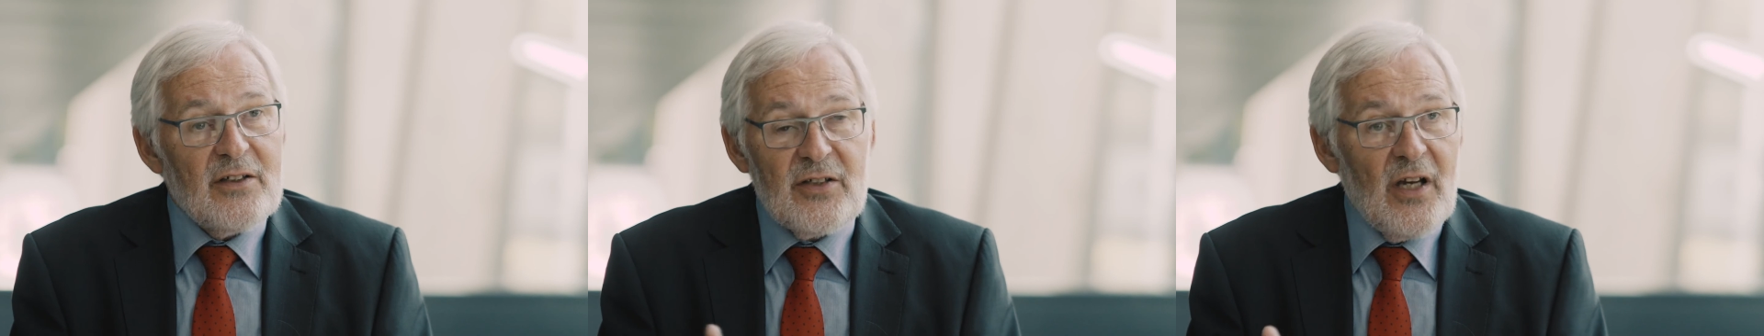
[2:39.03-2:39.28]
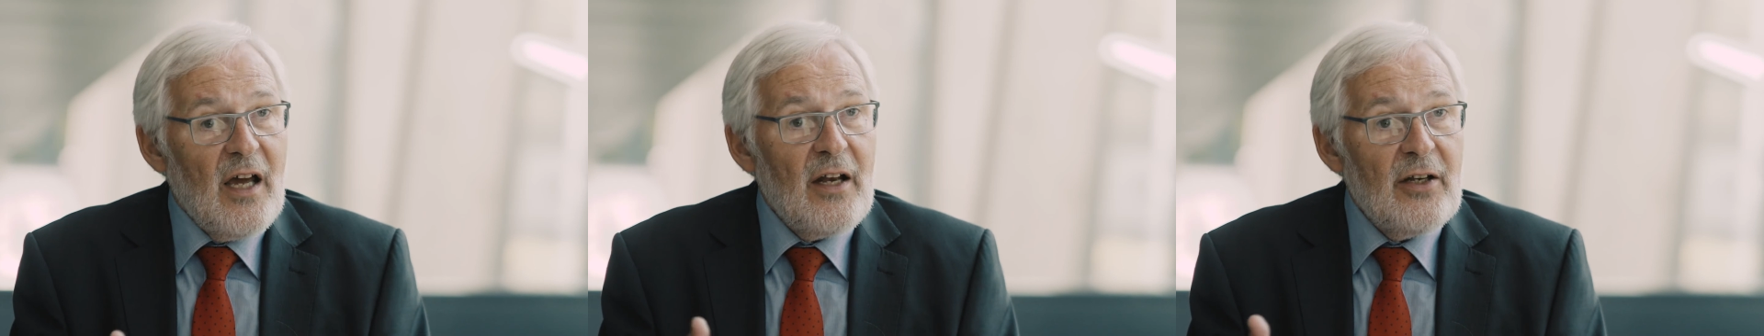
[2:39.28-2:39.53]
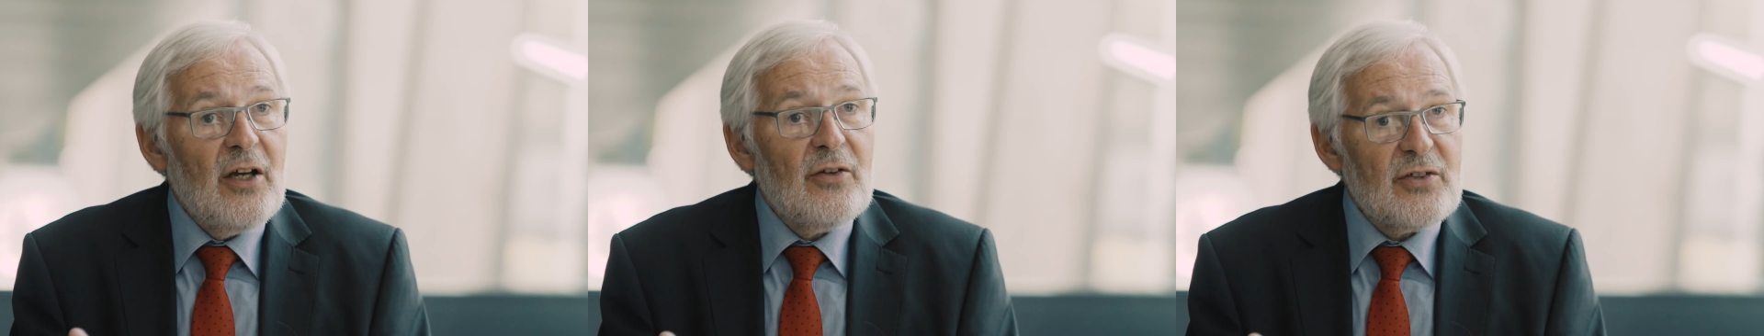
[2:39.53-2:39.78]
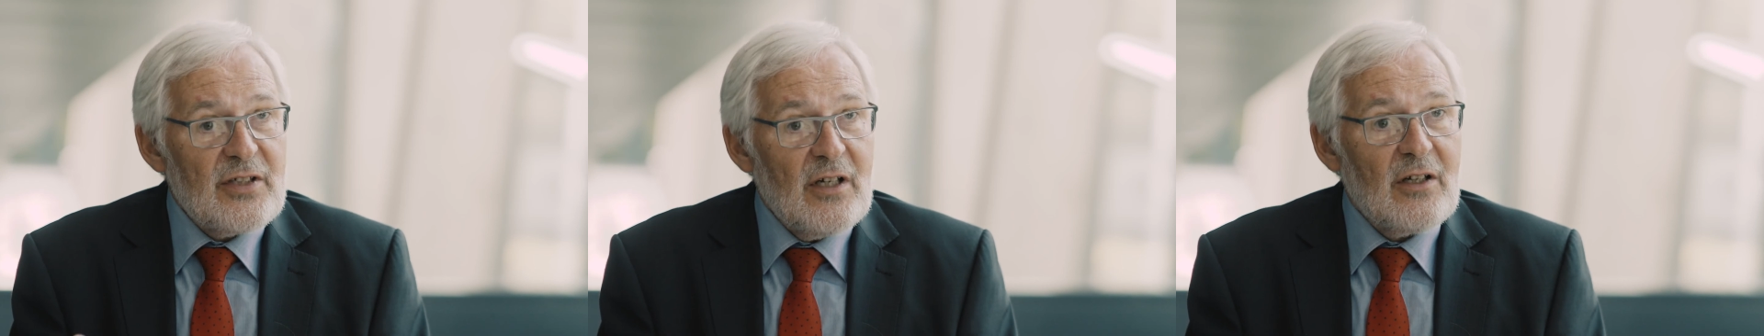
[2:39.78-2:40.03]
to
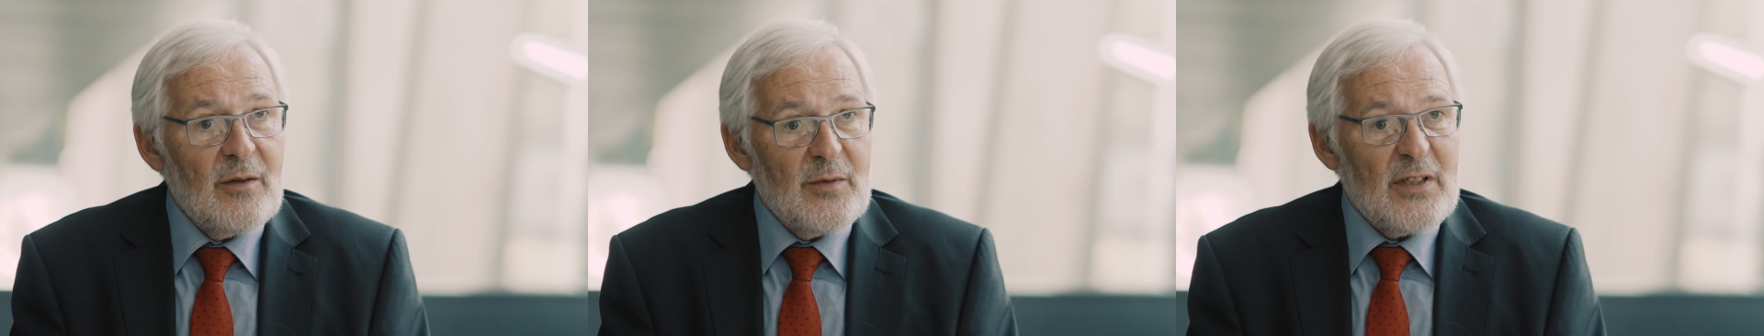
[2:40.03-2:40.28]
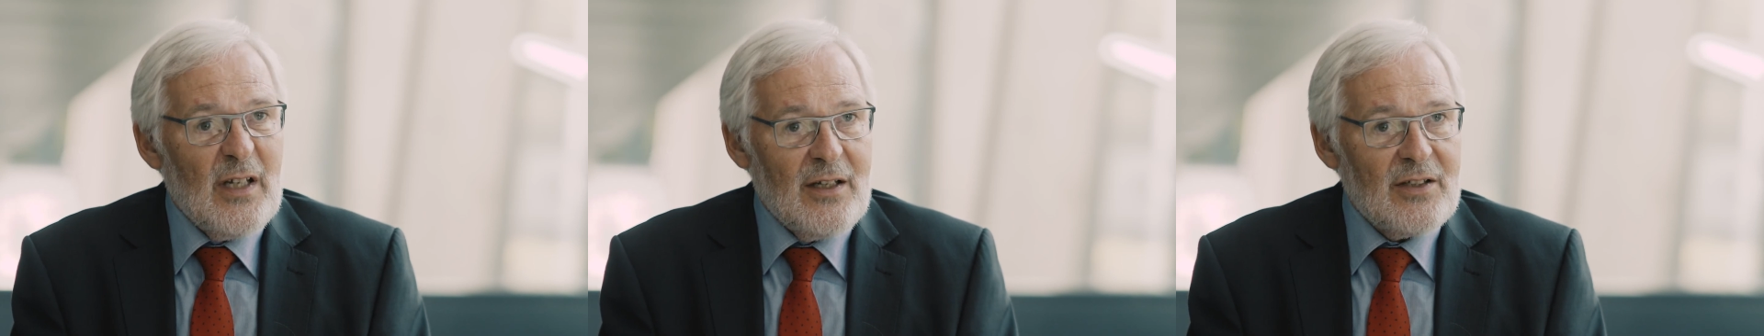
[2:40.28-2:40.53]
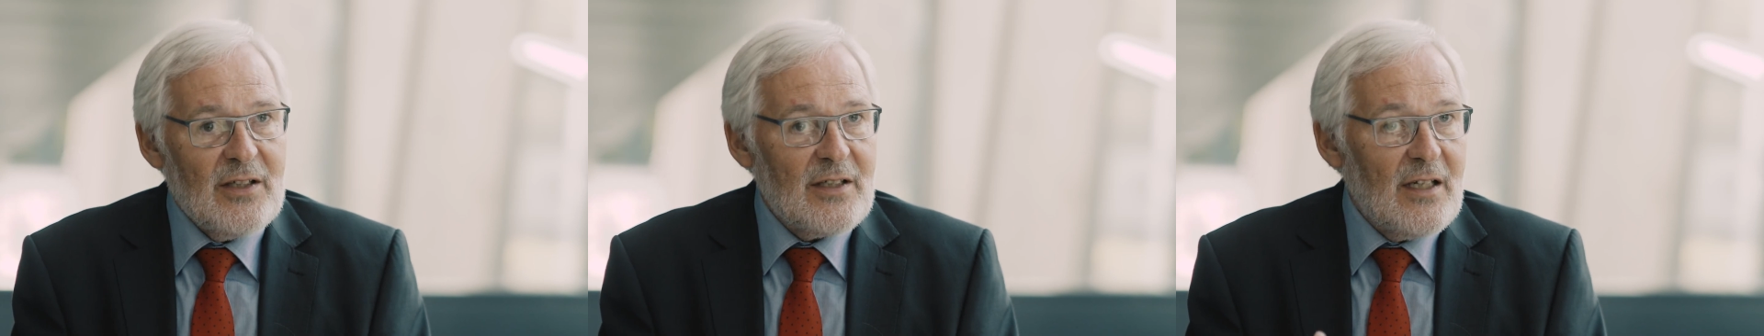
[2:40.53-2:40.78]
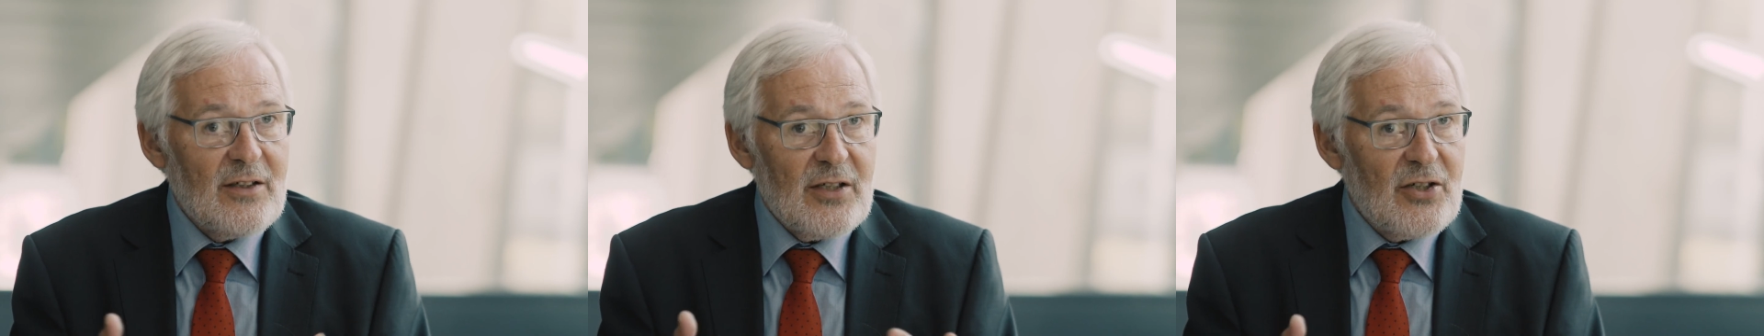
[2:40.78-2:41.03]
unknown
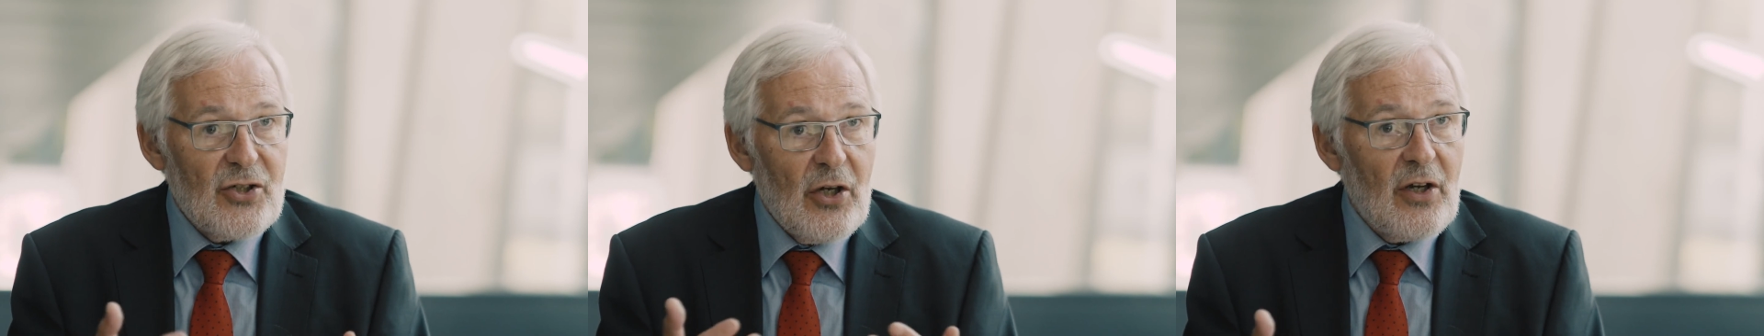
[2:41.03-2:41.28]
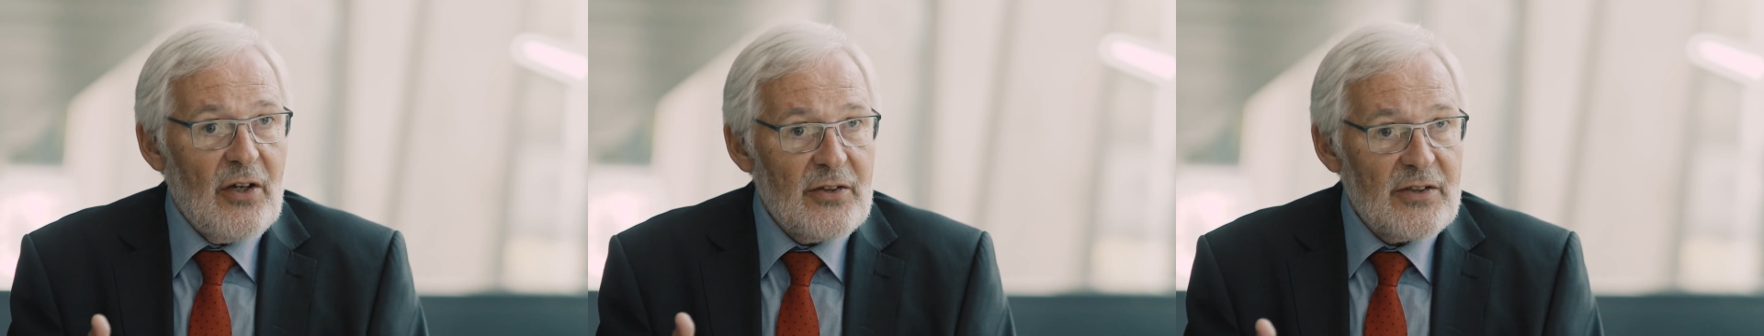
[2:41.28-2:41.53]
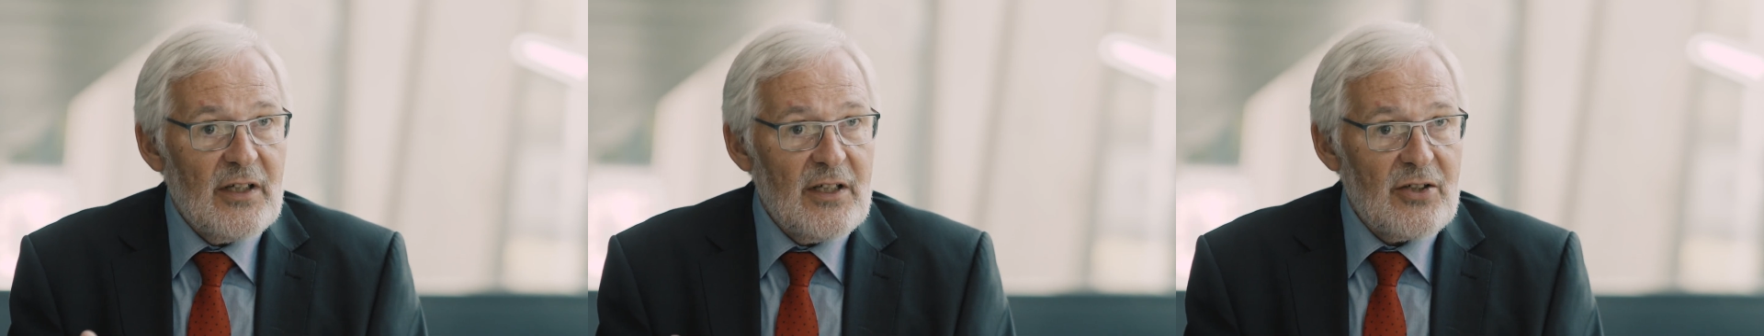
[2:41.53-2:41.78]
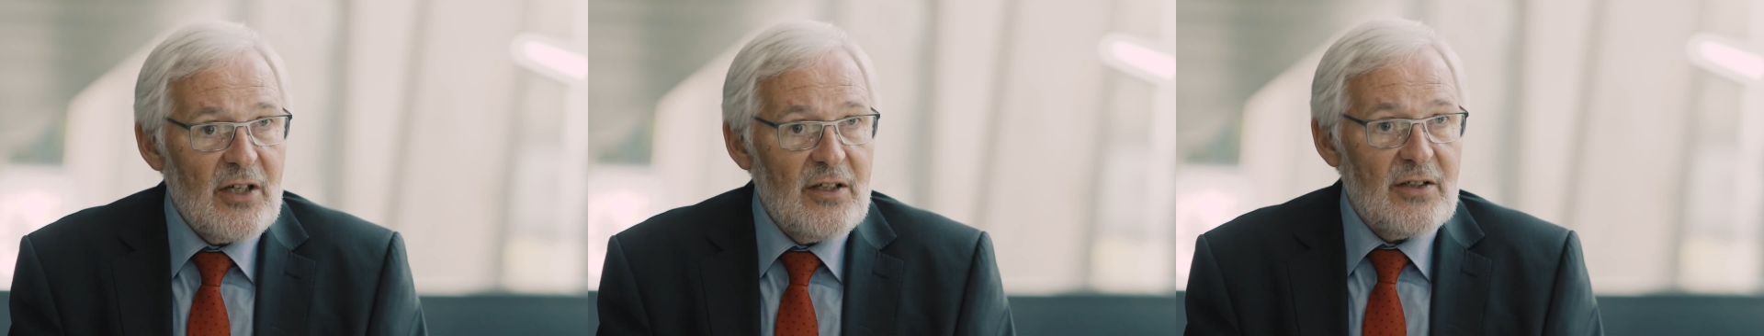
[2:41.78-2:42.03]
circumstances and to
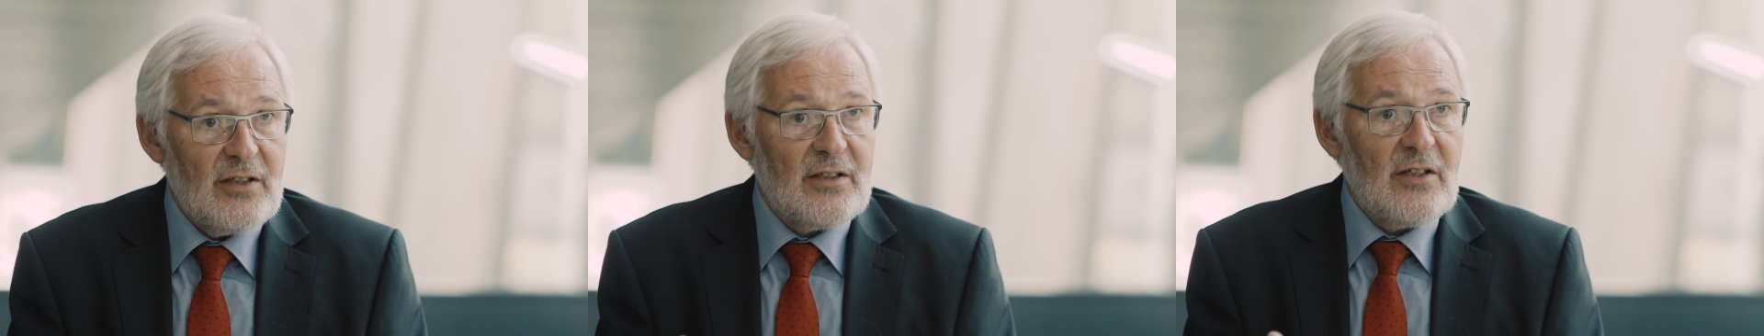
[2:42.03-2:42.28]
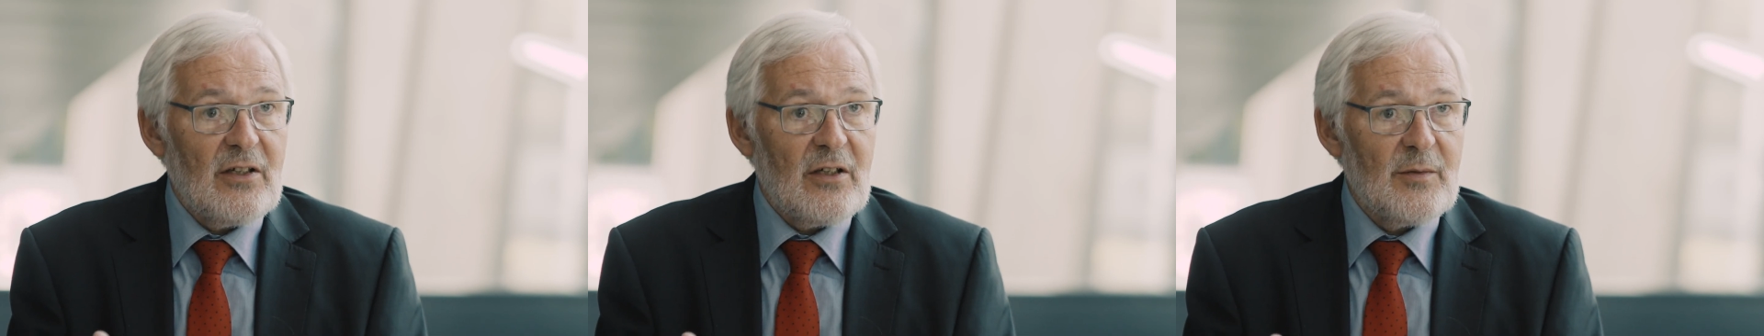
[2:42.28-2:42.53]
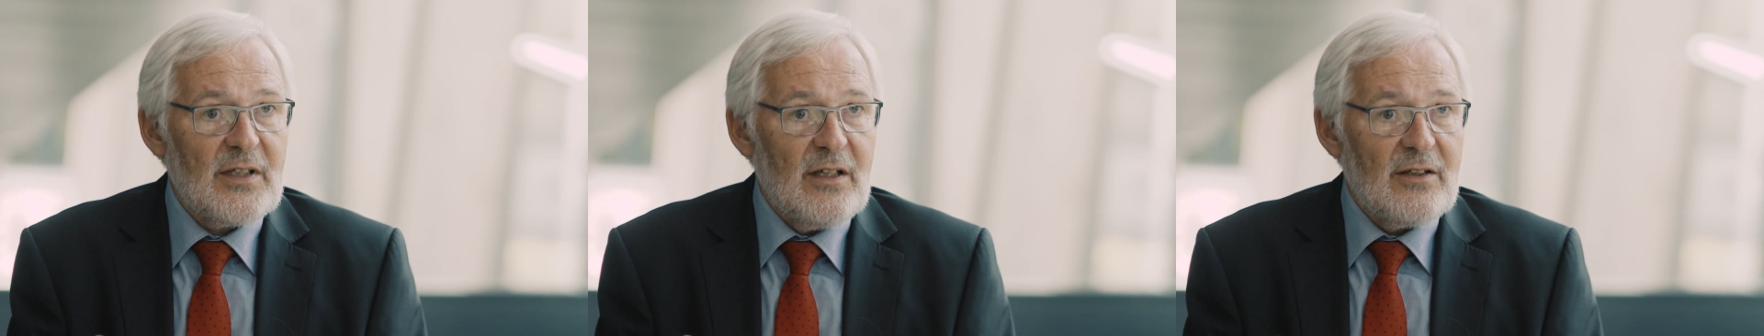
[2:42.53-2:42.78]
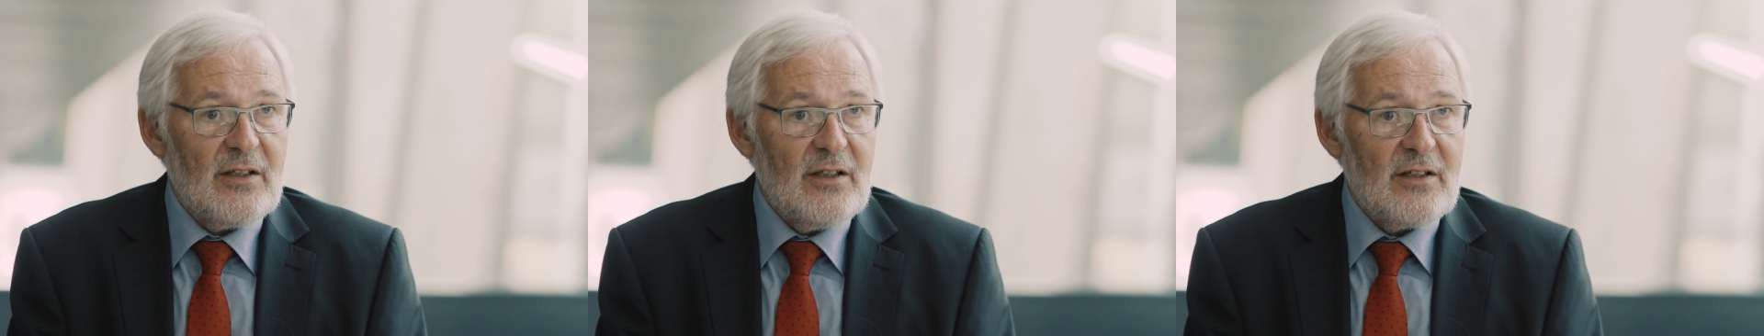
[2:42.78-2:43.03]
constantly changing
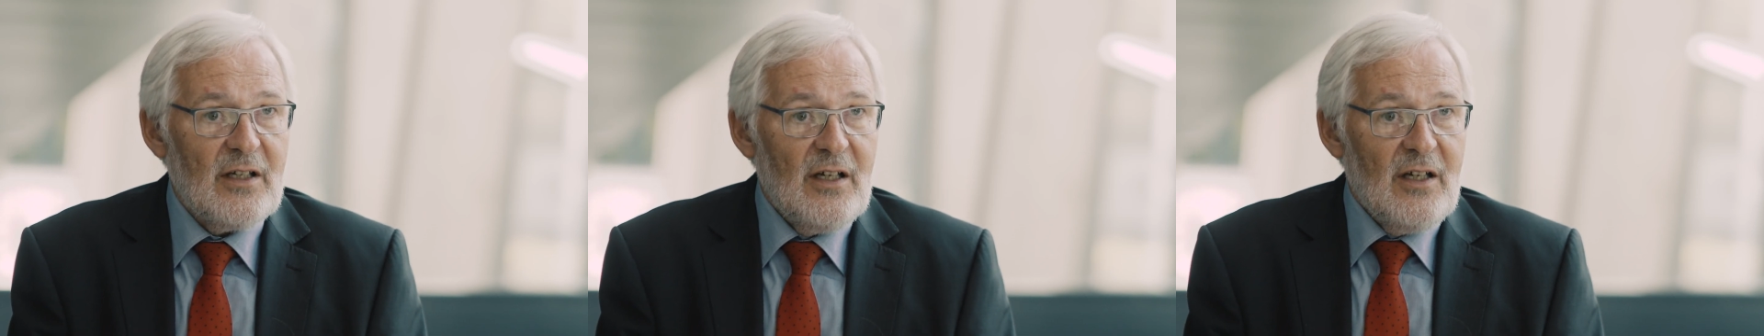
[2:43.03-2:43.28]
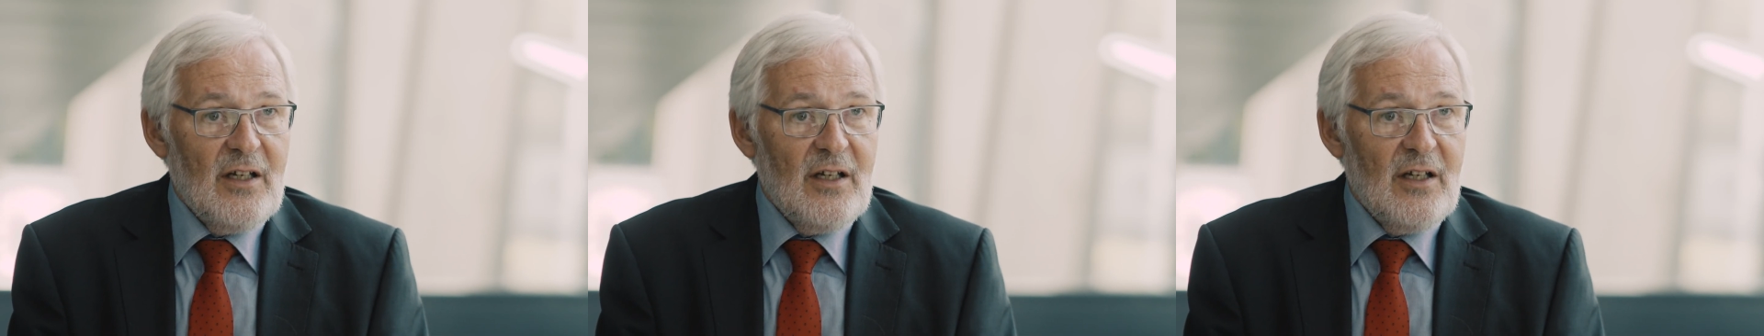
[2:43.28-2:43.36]
circumstances.